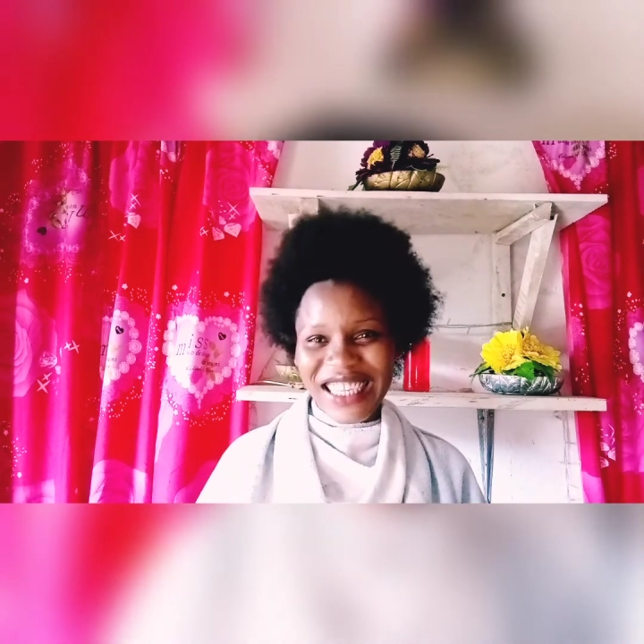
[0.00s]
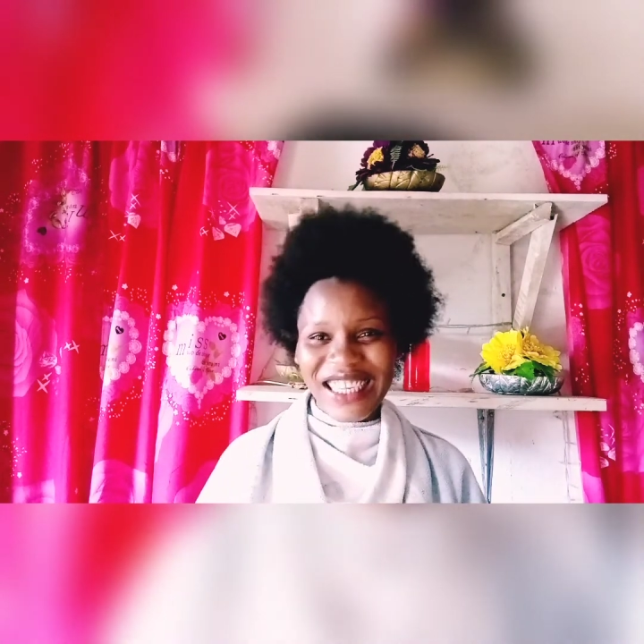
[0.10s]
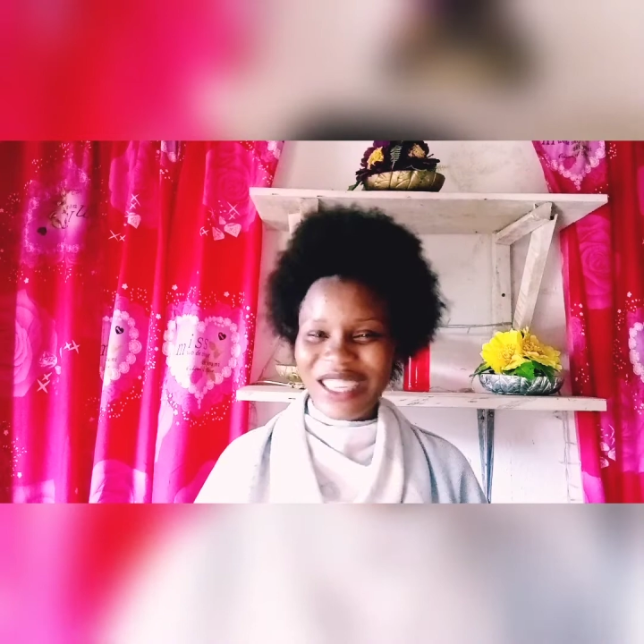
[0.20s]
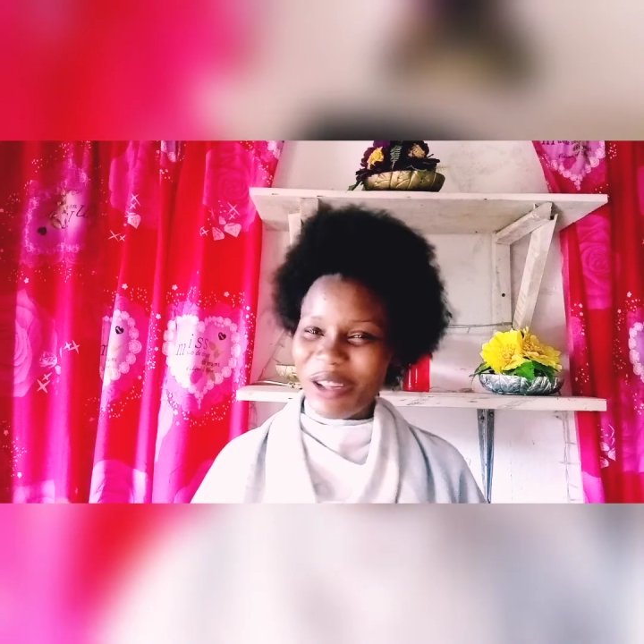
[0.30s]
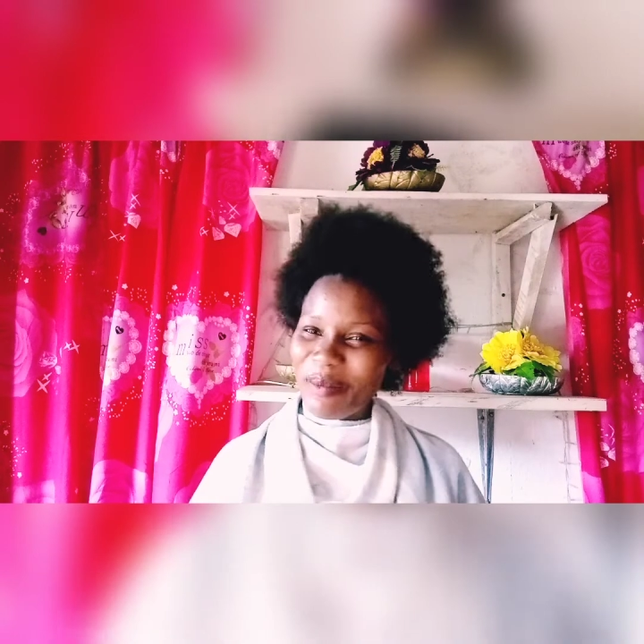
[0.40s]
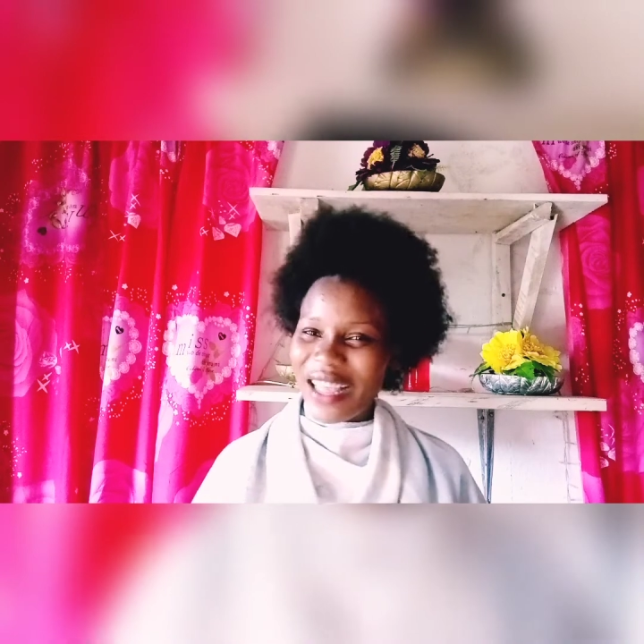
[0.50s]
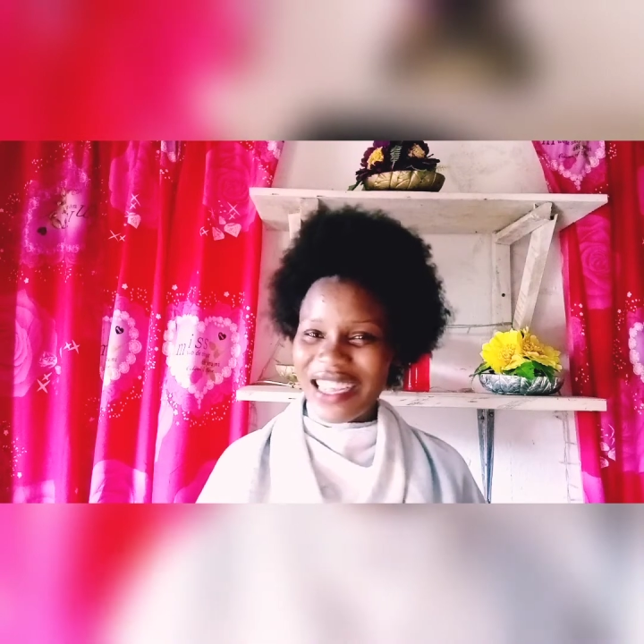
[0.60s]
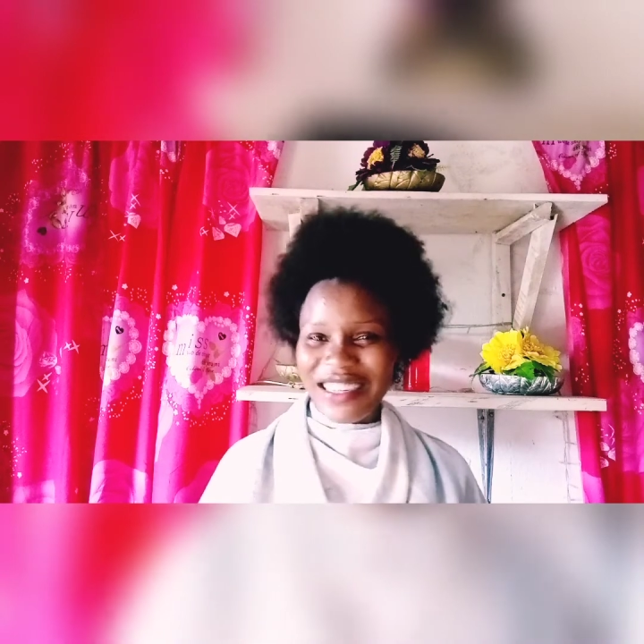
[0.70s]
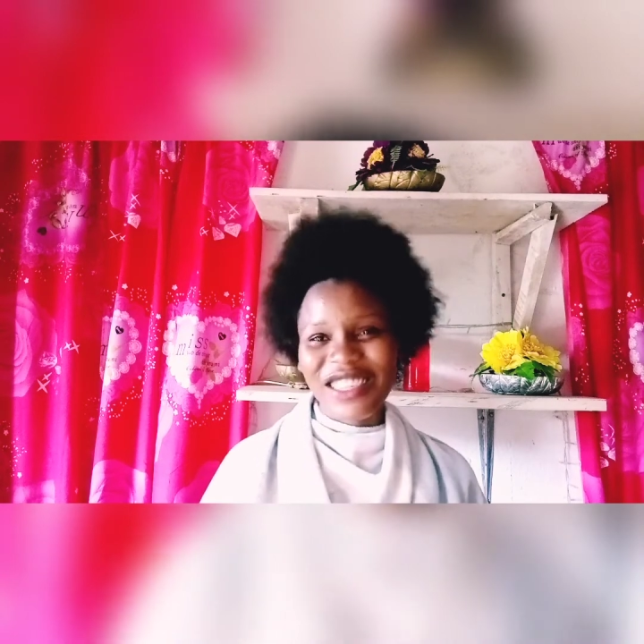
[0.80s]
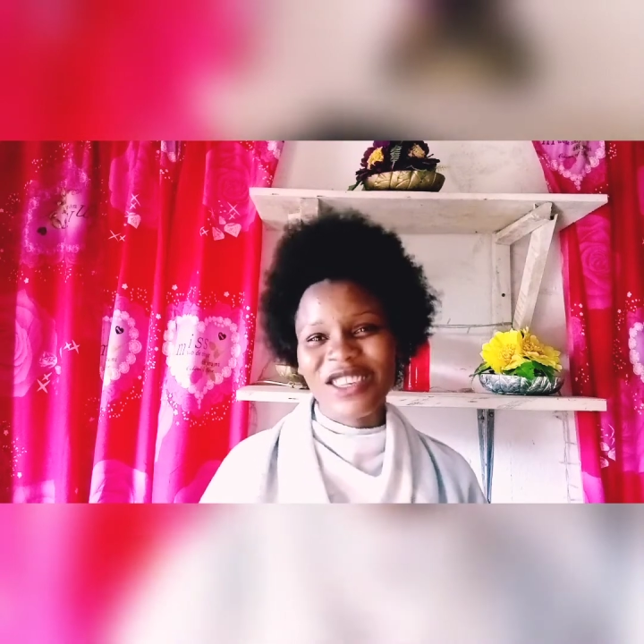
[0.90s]

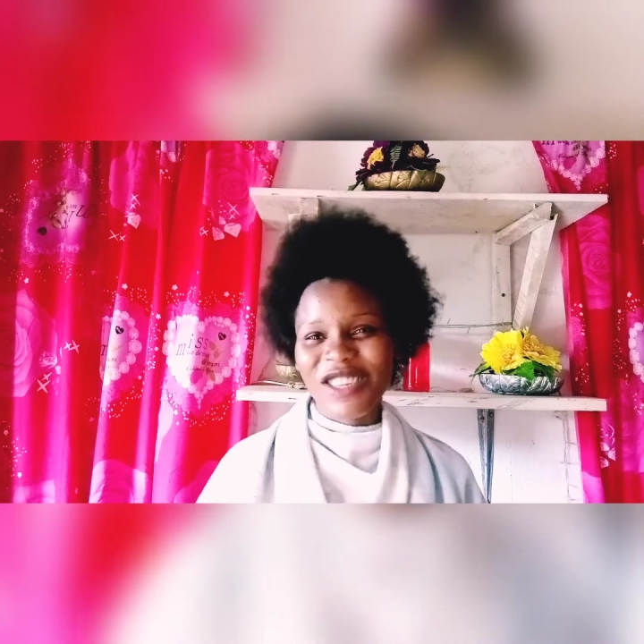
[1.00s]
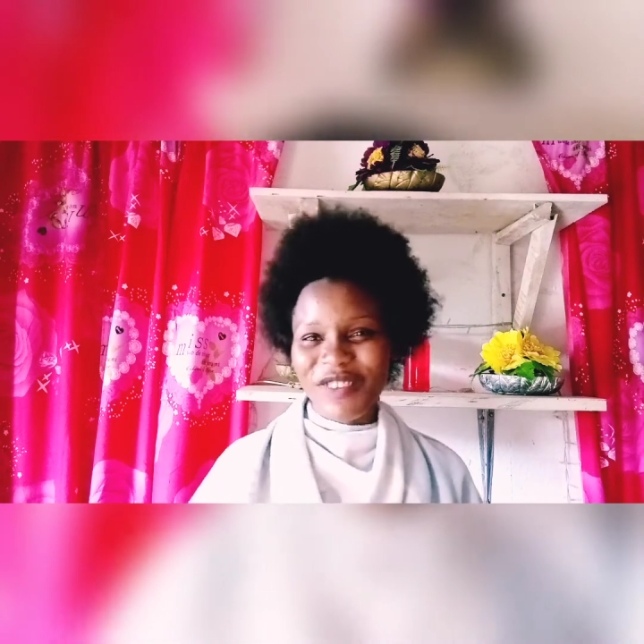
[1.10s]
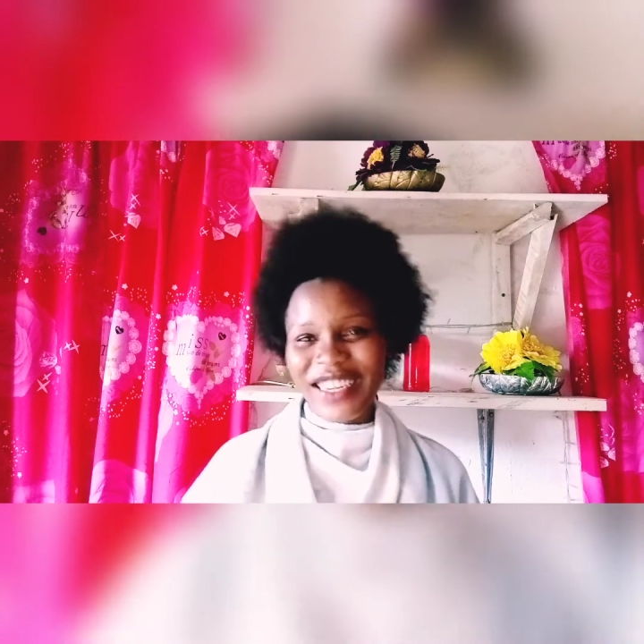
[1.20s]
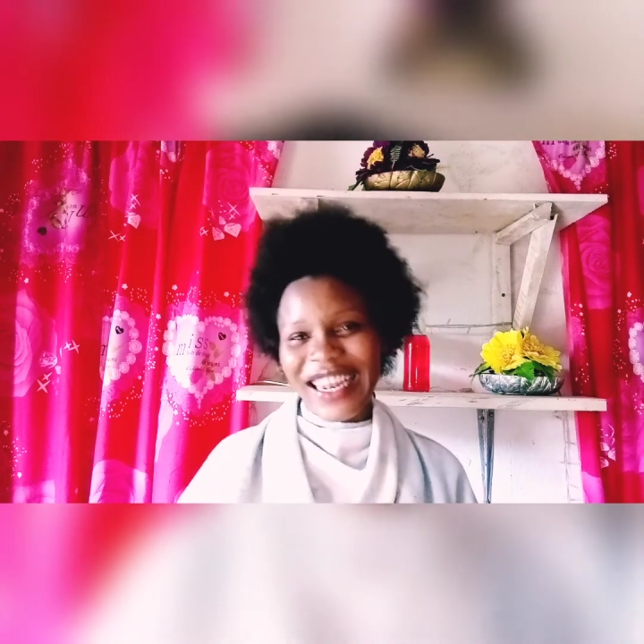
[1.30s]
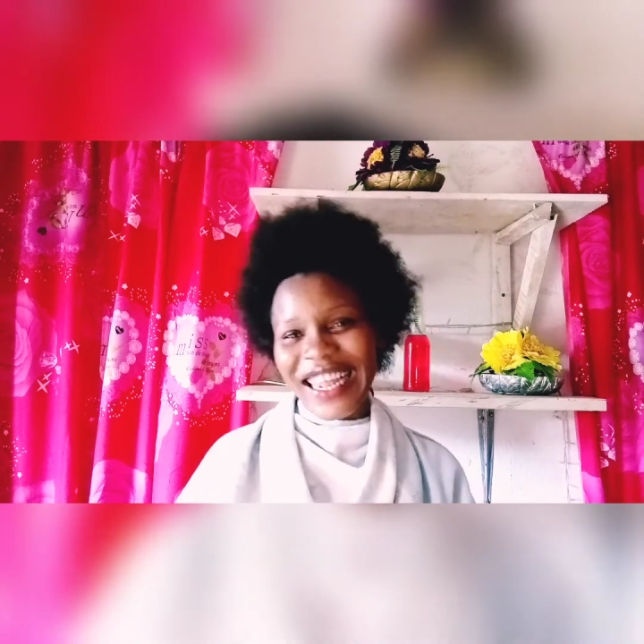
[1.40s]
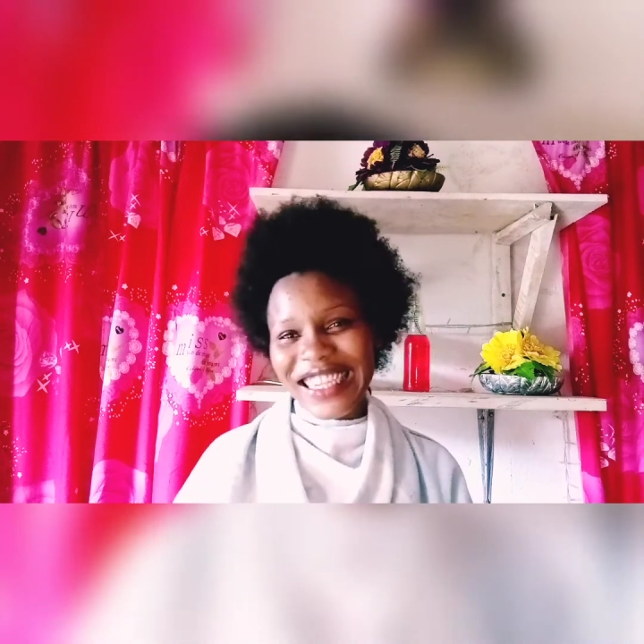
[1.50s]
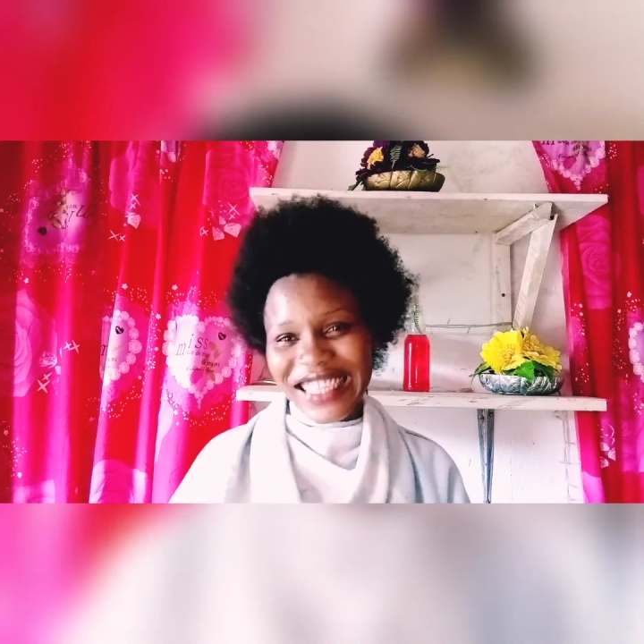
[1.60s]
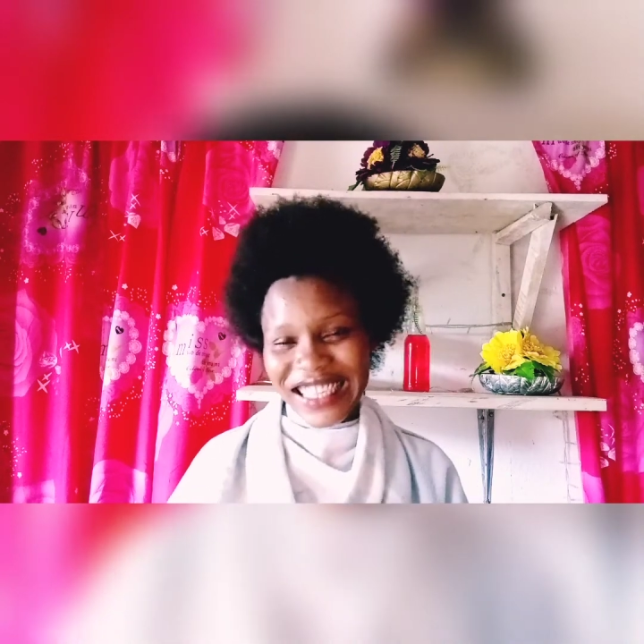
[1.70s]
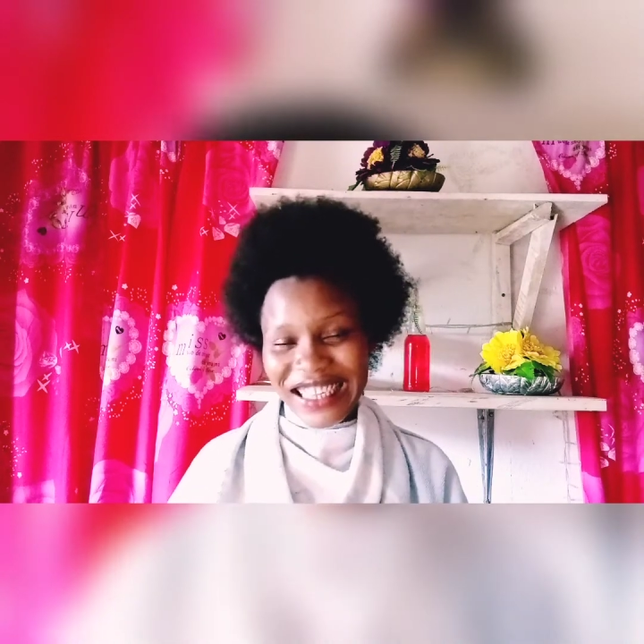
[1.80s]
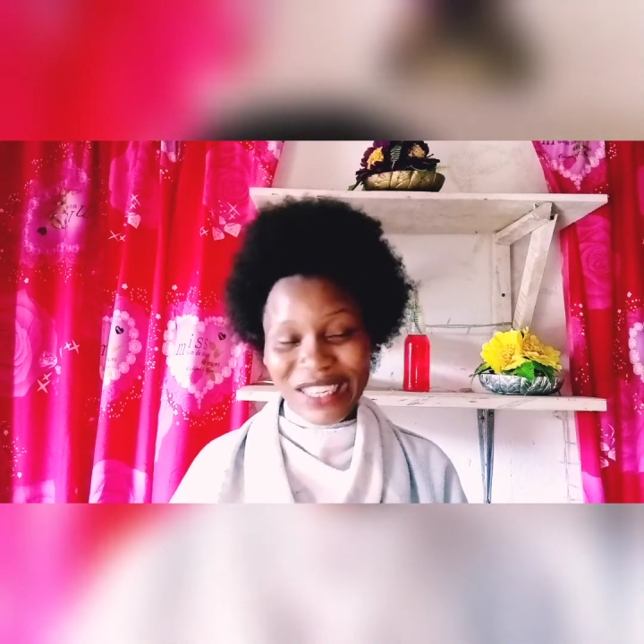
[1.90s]
sometimes it's just for the ladies.